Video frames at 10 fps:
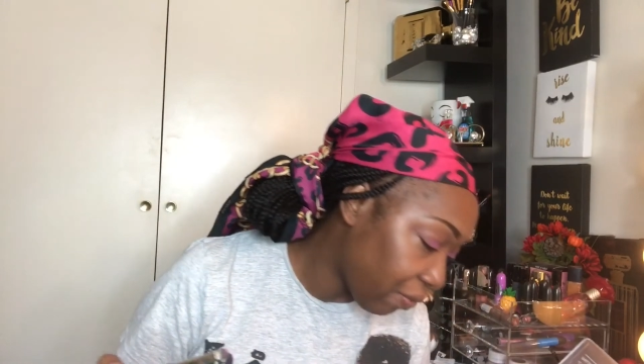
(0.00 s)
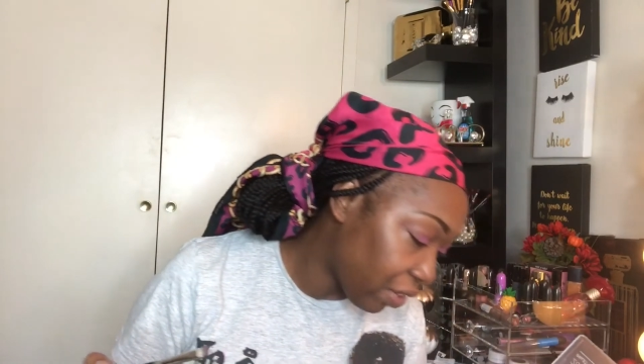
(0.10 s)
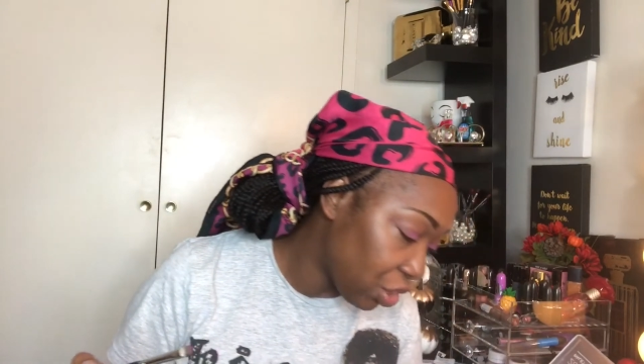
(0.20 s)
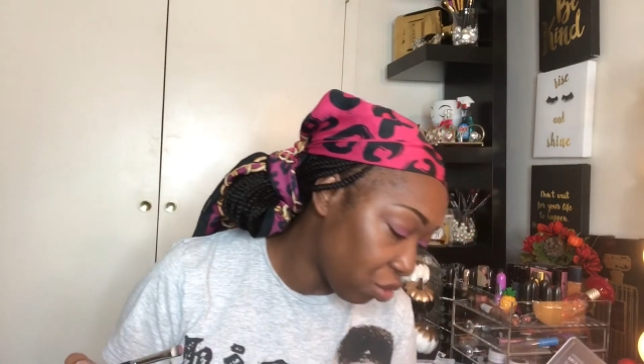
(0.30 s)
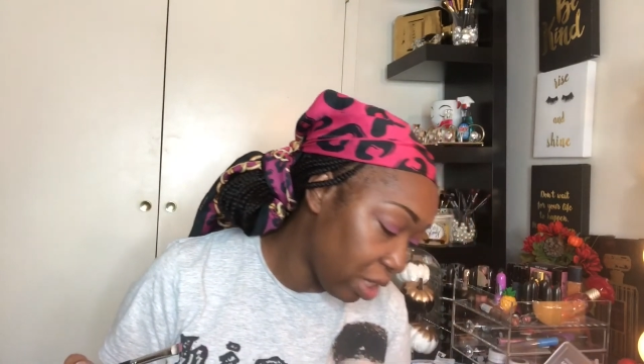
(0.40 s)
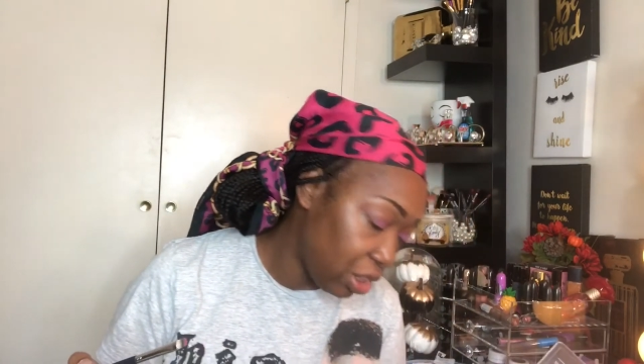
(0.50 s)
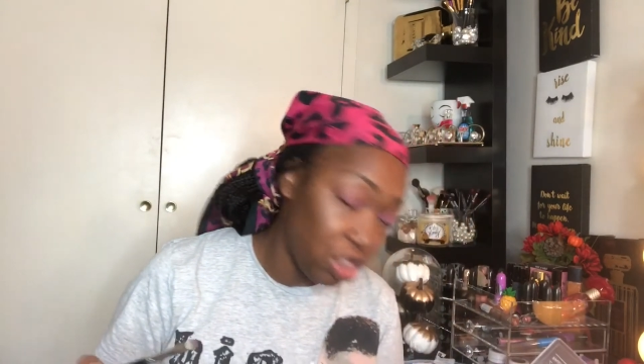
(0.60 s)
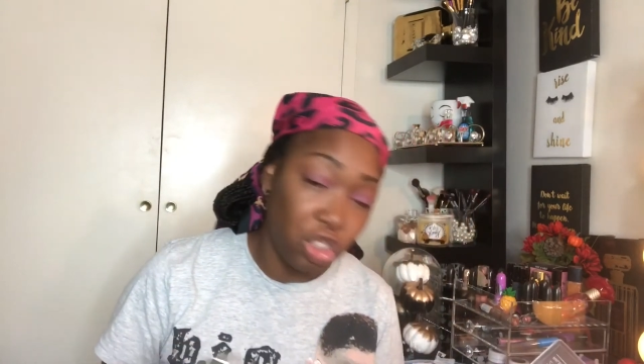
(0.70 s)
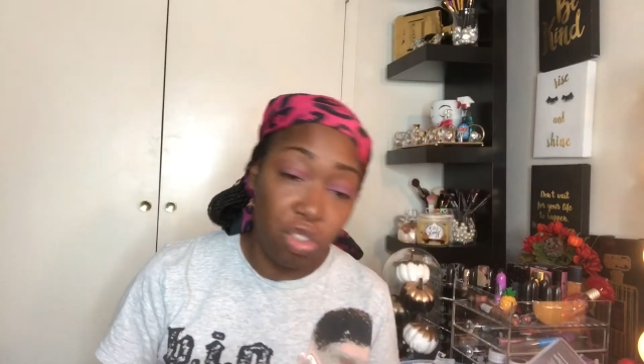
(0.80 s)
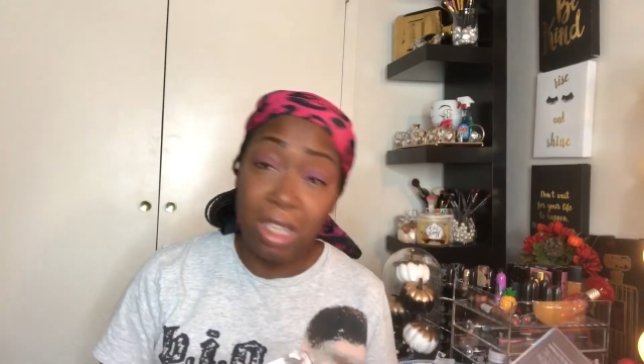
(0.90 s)

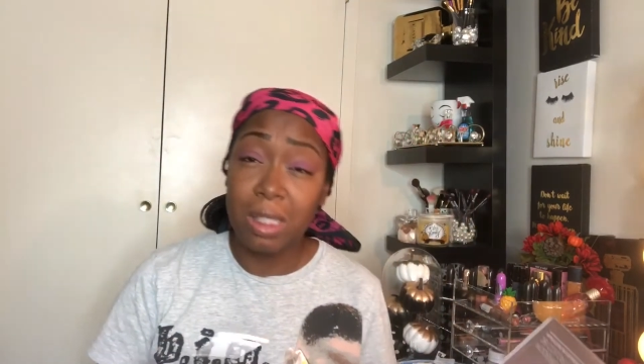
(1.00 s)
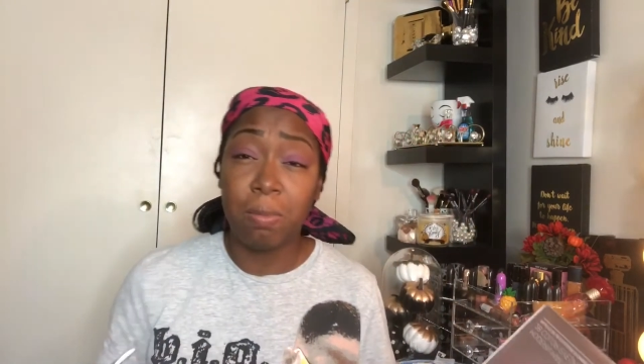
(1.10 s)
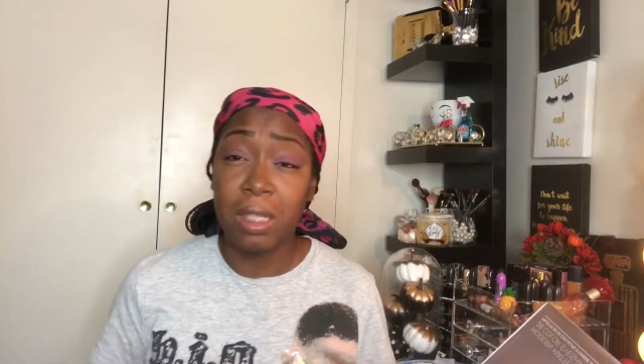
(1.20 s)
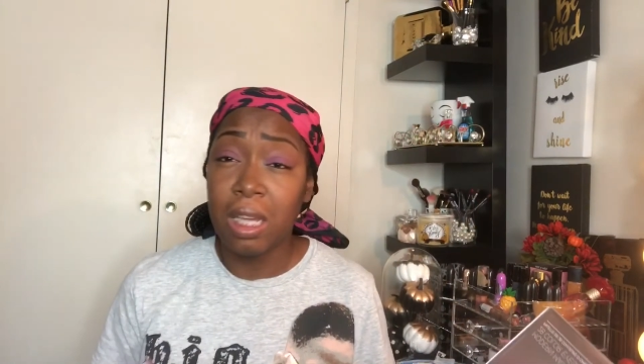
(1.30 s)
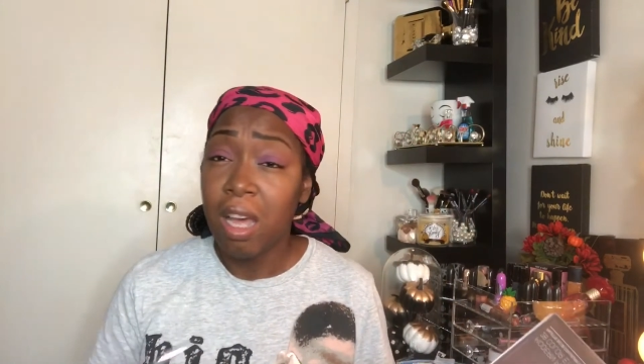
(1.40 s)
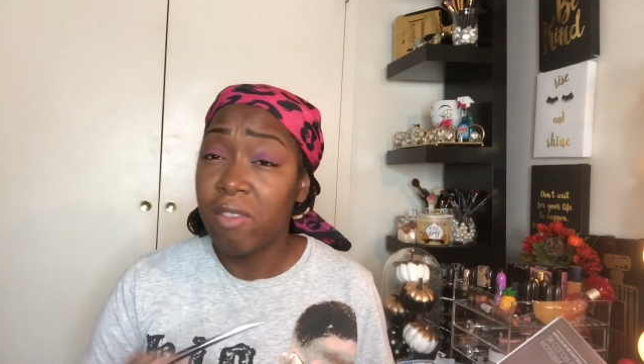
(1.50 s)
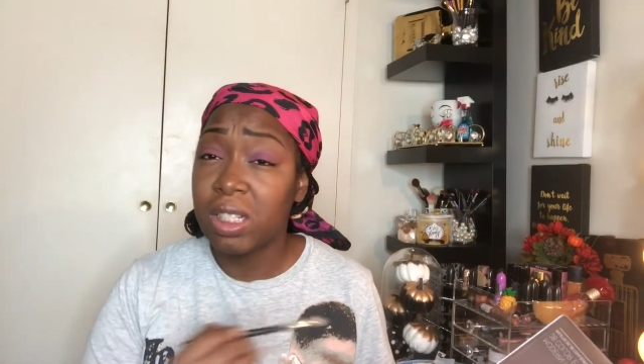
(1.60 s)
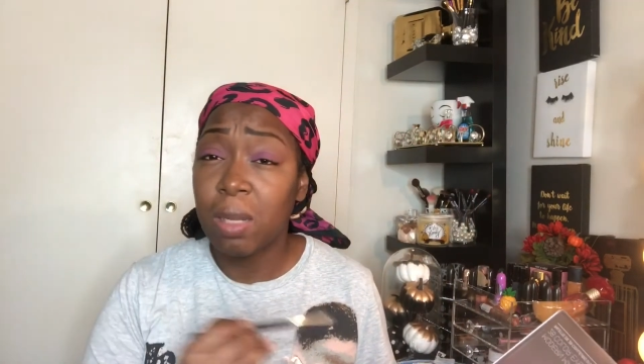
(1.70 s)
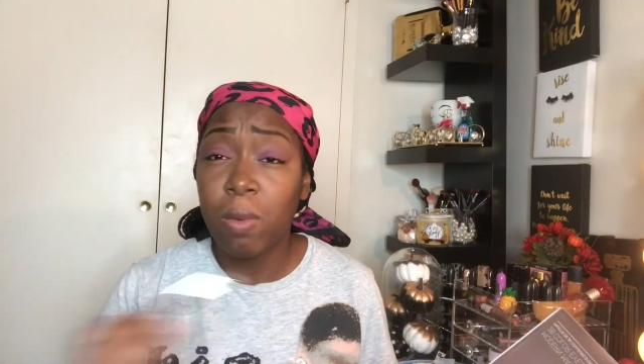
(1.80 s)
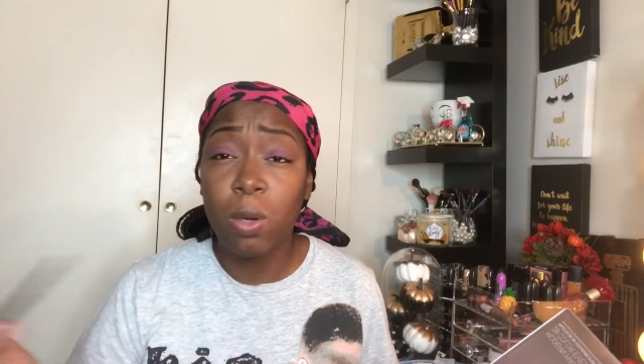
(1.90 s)
frustration, trust me. For
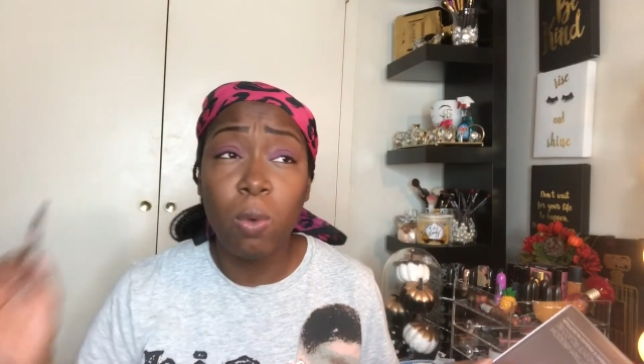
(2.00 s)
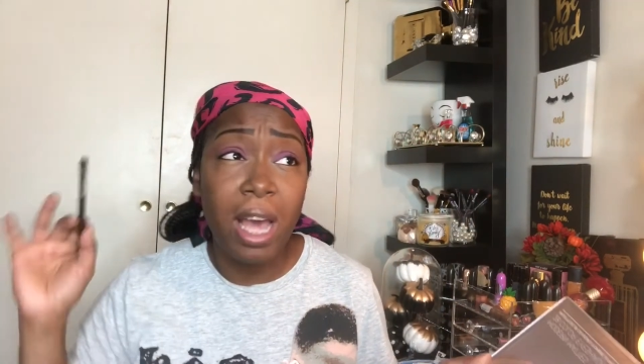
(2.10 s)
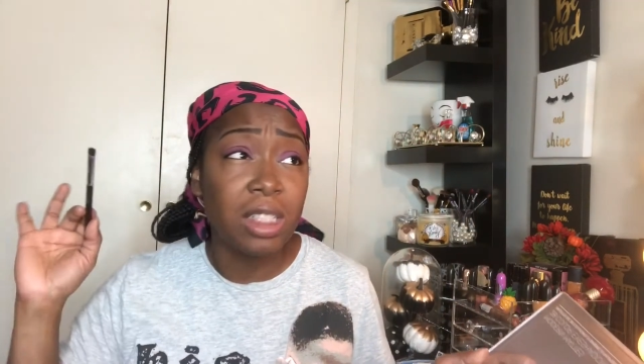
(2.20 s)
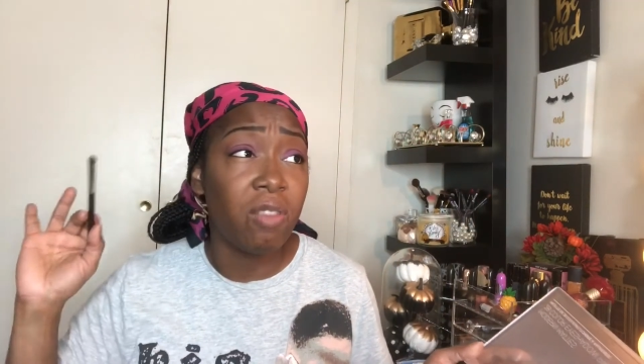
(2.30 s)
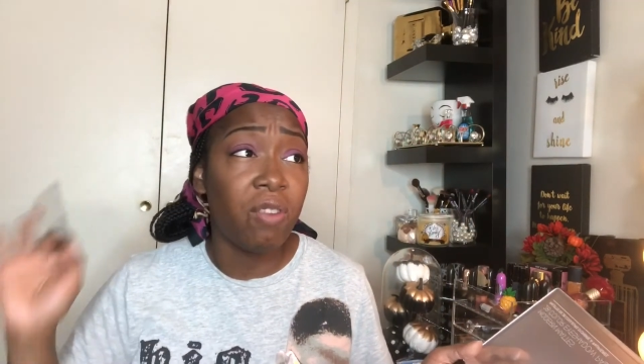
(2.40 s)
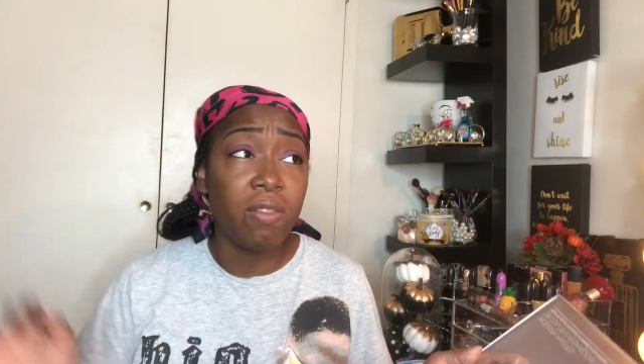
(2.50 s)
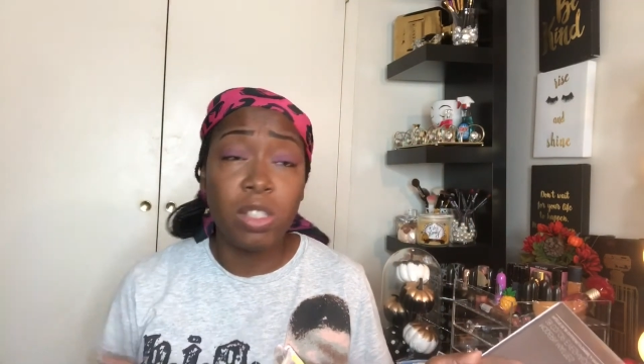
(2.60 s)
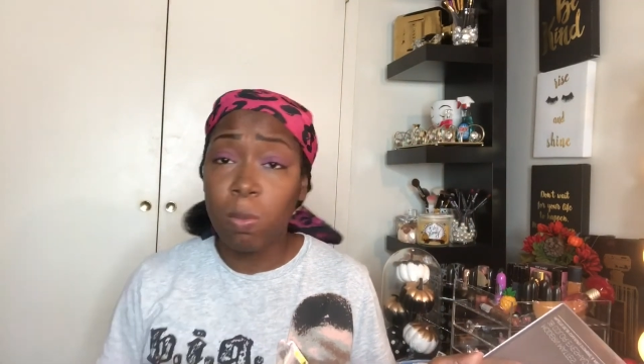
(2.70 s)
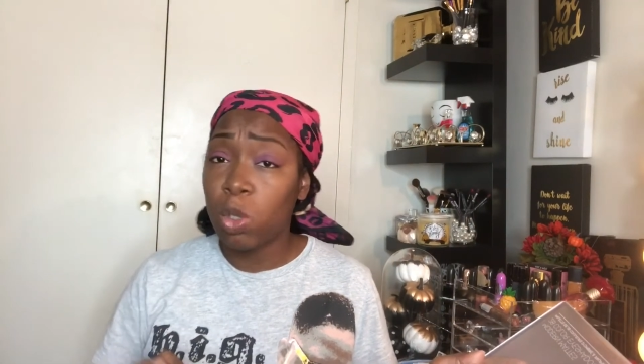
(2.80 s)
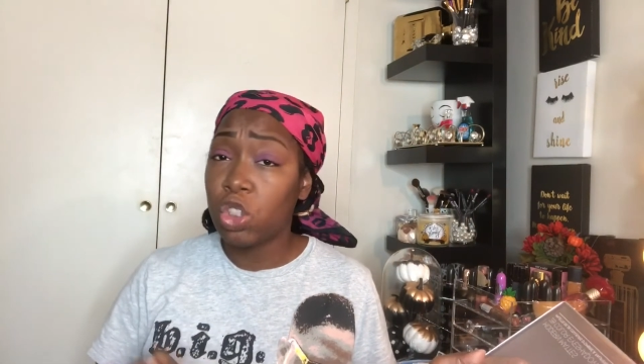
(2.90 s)
someone who has a very
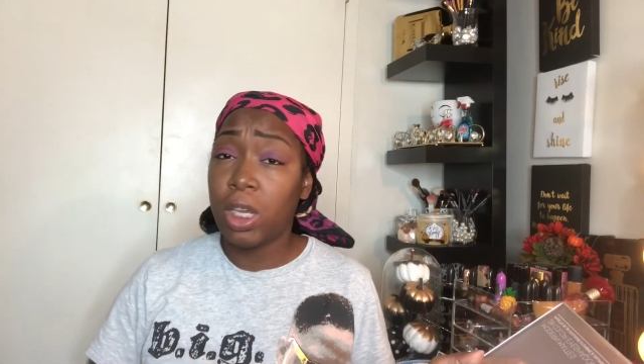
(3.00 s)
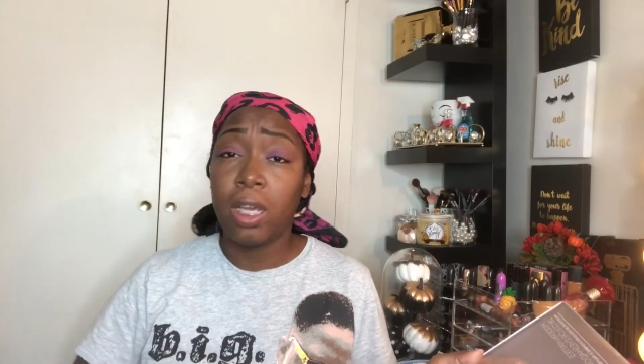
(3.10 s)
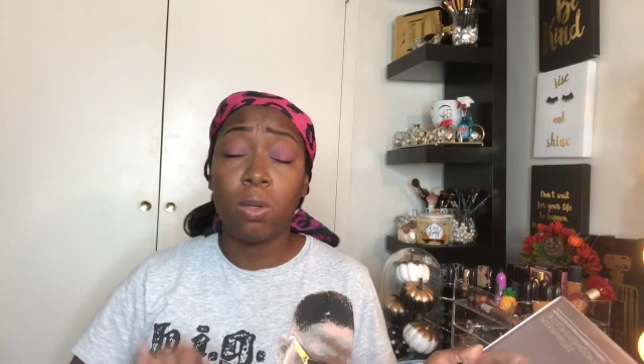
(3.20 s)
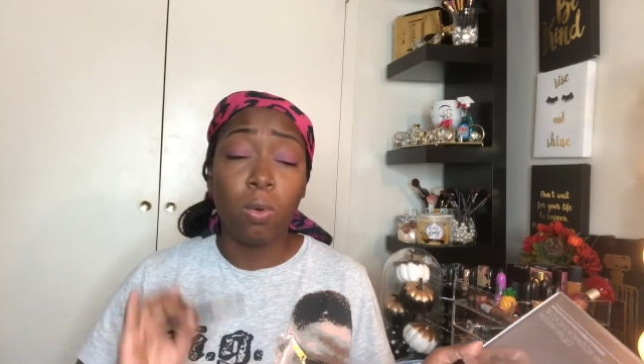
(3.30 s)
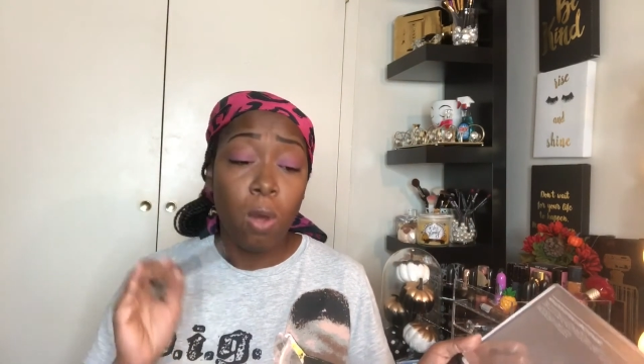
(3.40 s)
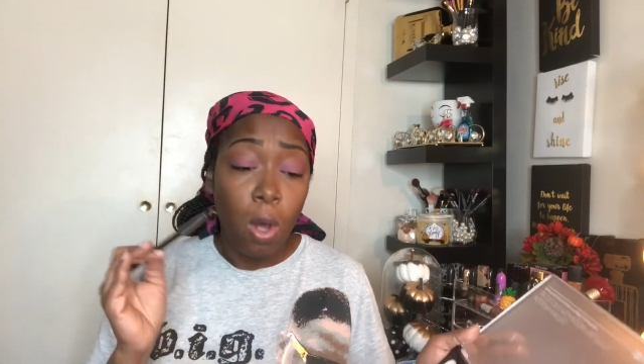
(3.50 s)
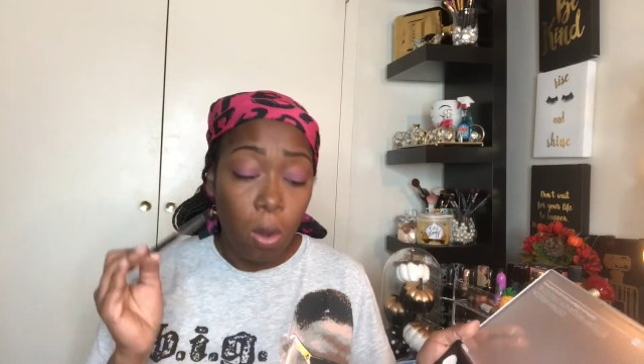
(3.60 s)
small channel,